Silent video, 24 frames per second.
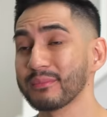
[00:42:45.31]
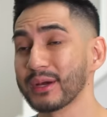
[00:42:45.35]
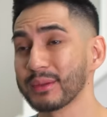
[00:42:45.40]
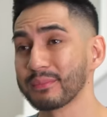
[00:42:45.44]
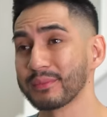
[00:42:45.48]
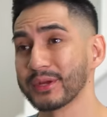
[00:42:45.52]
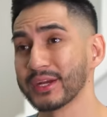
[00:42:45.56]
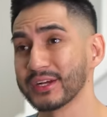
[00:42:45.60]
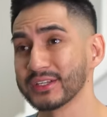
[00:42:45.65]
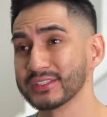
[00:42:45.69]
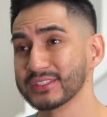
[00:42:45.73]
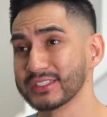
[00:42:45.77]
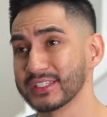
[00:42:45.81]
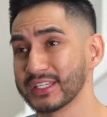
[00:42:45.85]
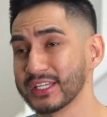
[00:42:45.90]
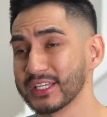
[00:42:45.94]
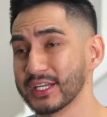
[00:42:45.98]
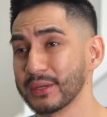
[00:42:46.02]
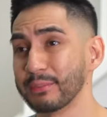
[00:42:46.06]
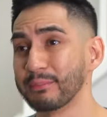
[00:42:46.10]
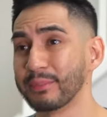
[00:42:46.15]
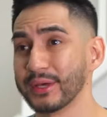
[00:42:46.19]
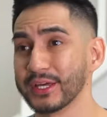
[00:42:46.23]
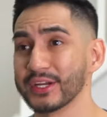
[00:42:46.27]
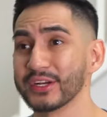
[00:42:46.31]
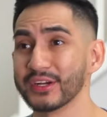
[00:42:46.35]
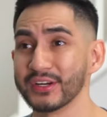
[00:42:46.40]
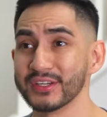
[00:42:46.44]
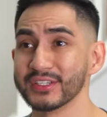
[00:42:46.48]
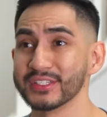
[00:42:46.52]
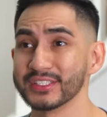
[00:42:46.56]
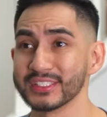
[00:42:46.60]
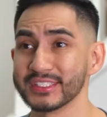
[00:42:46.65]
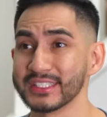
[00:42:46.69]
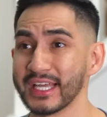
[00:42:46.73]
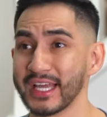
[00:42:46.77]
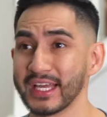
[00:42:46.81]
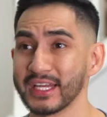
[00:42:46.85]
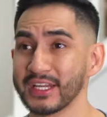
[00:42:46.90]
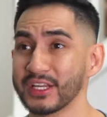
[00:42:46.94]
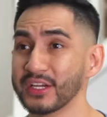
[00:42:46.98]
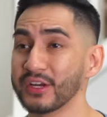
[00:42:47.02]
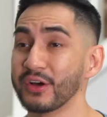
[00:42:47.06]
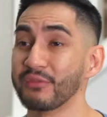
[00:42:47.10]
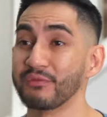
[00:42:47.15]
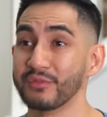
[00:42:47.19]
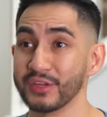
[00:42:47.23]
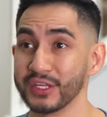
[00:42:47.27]
my parents to get a better understanding
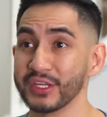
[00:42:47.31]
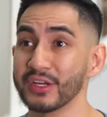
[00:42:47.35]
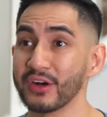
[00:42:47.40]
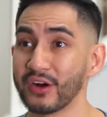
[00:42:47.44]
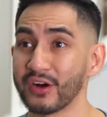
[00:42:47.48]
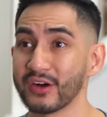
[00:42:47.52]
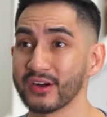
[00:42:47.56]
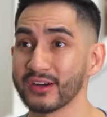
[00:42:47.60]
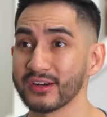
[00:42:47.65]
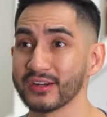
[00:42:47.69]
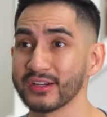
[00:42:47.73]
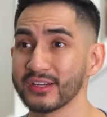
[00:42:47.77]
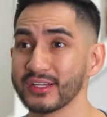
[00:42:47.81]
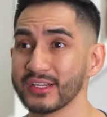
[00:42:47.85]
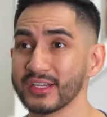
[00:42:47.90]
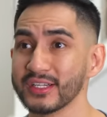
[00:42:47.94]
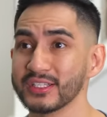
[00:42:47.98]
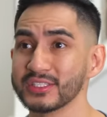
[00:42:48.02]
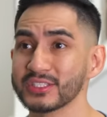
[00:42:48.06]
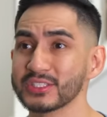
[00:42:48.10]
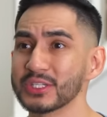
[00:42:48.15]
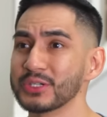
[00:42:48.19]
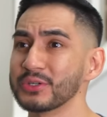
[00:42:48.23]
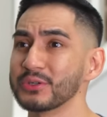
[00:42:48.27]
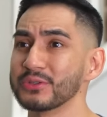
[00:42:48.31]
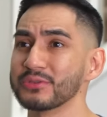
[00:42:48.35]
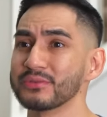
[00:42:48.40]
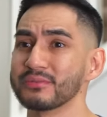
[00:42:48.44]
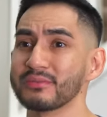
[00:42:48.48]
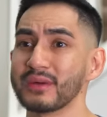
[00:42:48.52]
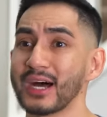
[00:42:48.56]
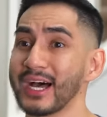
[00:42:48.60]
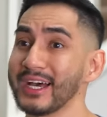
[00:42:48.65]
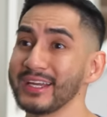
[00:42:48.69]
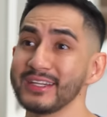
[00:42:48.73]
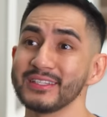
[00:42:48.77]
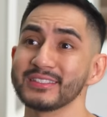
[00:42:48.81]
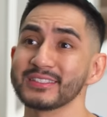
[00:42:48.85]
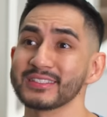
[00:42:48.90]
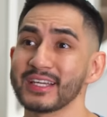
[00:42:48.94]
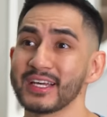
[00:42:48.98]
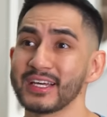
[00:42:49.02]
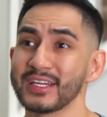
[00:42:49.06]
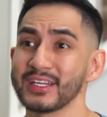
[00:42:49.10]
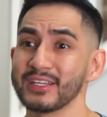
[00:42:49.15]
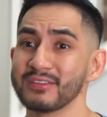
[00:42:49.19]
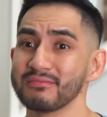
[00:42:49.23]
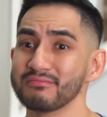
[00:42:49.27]
of VR, so I
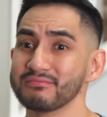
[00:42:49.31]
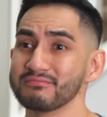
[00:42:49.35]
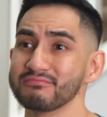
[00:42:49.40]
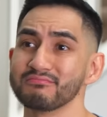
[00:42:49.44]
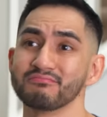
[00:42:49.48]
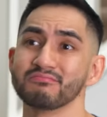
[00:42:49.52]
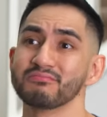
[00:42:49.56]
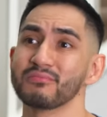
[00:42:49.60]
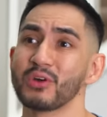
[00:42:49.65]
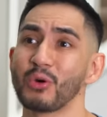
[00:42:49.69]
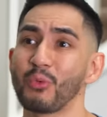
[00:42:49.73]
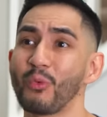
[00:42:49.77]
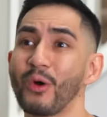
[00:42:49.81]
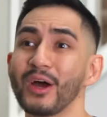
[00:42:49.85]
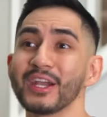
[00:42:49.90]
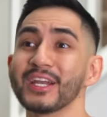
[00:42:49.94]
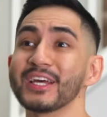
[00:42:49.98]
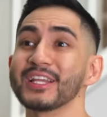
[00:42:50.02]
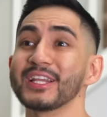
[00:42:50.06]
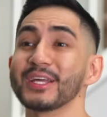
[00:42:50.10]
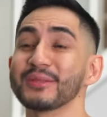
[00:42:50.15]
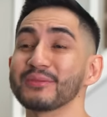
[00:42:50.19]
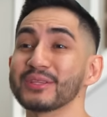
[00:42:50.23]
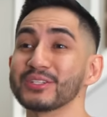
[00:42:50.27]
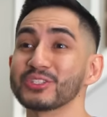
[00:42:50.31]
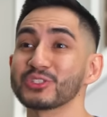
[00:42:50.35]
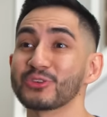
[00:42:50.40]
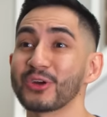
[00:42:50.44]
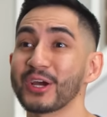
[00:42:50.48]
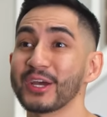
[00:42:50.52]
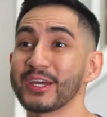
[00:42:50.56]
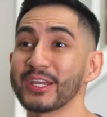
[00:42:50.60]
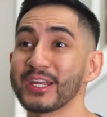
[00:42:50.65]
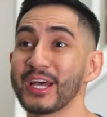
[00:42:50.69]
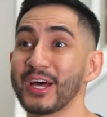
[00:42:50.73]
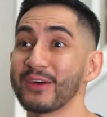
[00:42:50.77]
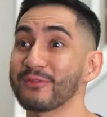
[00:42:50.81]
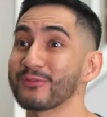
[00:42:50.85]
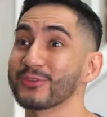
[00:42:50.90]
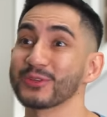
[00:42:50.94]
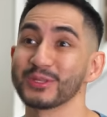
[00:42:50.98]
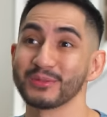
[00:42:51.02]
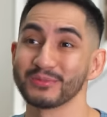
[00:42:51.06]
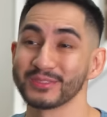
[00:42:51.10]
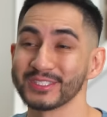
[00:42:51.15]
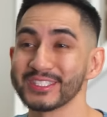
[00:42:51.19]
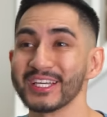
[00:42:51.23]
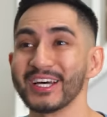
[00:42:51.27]
decided, why not let them try it out for
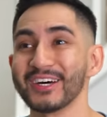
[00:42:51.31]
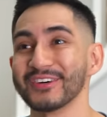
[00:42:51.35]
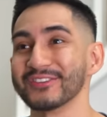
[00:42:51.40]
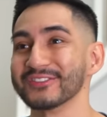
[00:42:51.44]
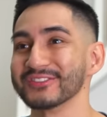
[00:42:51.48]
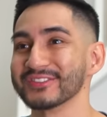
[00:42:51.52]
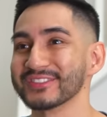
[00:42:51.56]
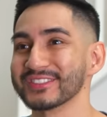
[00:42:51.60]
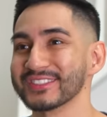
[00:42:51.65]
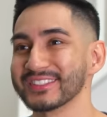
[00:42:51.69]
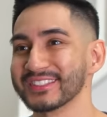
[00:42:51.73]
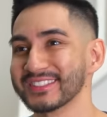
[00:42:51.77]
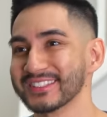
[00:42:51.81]
themselves?